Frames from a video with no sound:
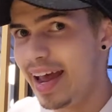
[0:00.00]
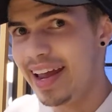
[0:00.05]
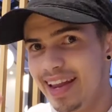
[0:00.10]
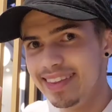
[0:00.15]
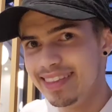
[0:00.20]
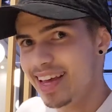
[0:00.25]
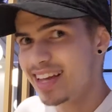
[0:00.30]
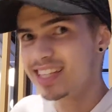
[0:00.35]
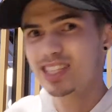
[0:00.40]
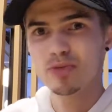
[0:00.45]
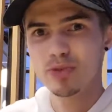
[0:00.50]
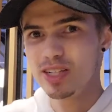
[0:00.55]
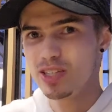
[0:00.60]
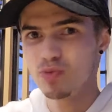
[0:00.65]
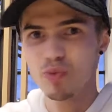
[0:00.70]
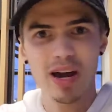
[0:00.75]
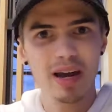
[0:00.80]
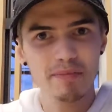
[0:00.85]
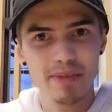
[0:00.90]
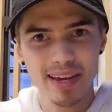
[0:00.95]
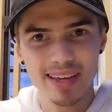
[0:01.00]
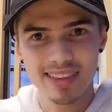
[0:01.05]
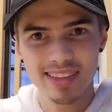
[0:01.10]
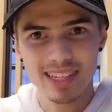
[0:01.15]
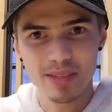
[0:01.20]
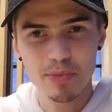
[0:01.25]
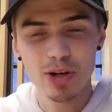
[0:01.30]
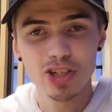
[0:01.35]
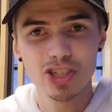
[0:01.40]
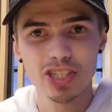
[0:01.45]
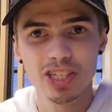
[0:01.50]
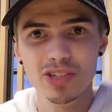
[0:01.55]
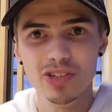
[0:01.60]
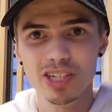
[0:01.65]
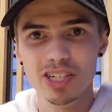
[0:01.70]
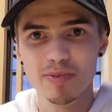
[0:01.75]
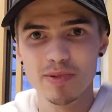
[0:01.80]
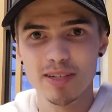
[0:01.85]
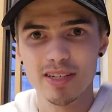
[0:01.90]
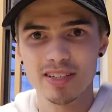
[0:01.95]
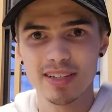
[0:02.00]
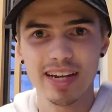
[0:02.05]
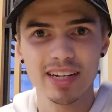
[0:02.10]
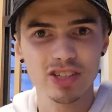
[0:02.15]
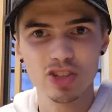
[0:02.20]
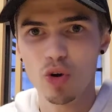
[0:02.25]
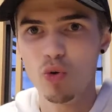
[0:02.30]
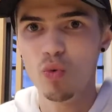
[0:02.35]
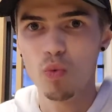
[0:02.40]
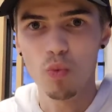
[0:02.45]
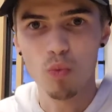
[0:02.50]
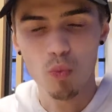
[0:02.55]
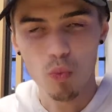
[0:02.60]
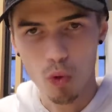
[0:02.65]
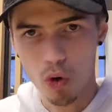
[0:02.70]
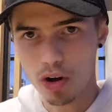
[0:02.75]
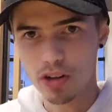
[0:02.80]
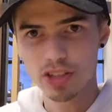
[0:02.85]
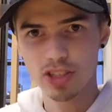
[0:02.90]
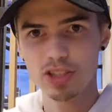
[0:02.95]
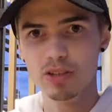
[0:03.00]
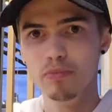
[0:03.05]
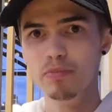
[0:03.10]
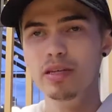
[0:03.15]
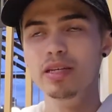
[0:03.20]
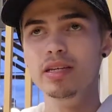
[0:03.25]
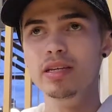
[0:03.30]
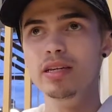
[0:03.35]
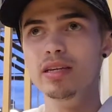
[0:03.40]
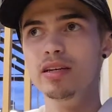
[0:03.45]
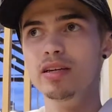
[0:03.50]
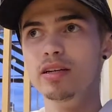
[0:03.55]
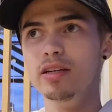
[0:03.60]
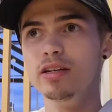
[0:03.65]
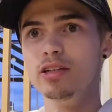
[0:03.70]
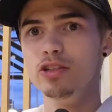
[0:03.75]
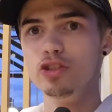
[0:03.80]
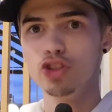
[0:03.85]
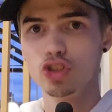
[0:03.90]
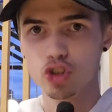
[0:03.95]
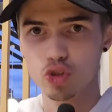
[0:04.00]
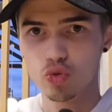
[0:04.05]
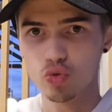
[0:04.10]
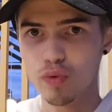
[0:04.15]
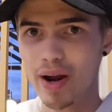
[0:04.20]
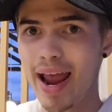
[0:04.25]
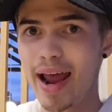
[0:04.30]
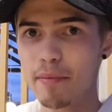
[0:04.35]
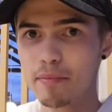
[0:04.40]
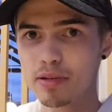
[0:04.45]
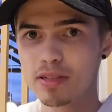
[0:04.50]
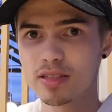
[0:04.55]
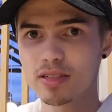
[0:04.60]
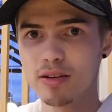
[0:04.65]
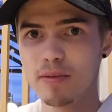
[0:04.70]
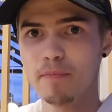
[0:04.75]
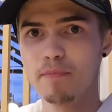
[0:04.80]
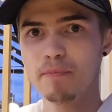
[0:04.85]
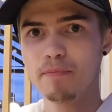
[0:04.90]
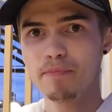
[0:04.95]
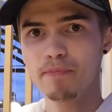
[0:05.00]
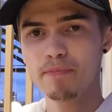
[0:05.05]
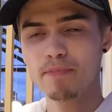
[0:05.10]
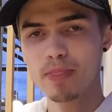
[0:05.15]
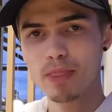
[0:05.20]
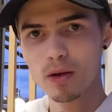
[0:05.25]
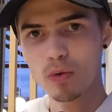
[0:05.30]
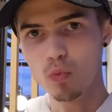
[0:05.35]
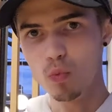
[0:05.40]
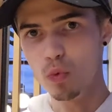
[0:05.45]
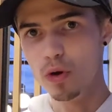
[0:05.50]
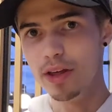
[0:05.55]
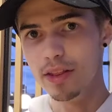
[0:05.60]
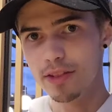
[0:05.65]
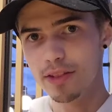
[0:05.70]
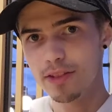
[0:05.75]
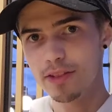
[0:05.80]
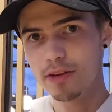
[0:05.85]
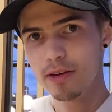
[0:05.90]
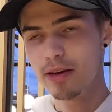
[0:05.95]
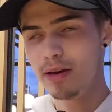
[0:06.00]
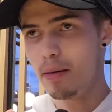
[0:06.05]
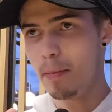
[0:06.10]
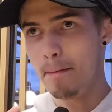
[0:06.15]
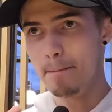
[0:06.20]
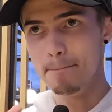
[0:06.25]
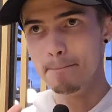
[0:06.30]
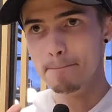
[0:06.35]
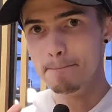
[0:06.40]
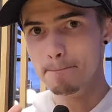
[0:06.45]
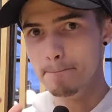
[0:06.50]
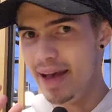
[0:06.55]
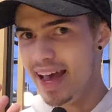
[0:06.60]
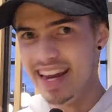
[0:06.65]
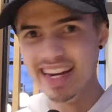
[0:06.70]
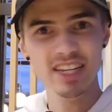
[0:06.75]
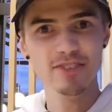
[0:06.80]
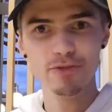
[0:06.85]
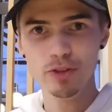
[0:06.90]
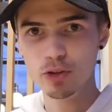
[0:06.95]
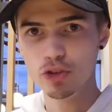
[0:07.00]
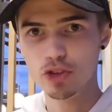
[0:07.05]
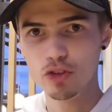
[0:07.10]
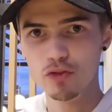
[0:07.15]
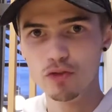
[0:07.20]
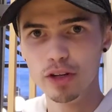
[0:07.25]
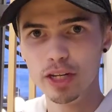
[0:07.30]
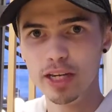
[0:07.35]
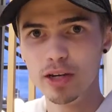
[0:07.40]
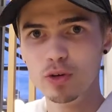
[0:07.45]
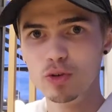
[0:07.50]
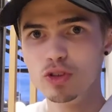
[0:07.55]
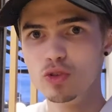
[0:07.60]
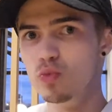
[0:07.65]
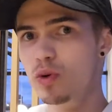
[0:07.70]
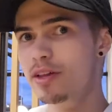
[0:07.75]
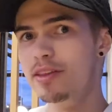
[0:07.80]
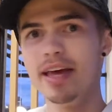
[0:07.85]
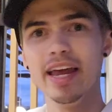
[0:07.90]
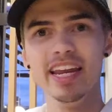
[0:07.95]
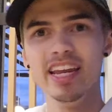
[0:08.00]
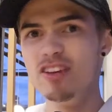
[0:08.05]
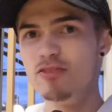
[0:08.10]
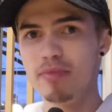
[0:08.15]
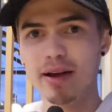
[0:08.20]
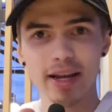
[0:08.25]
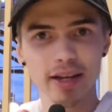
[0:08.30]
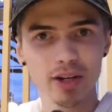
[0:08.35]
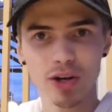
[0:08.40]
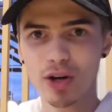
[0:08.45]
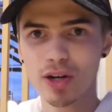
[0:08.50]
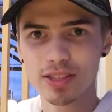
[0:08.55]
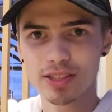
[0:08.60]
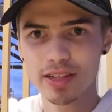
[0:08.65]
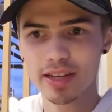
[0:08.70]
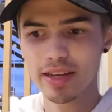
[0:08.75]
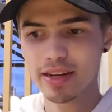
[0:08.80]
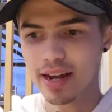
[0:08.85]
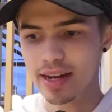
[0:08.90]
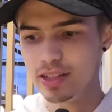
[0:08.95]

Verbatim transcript: And that's the reason why I'm making this push here is because I don't want to be trapped with any future videos, with any of my content.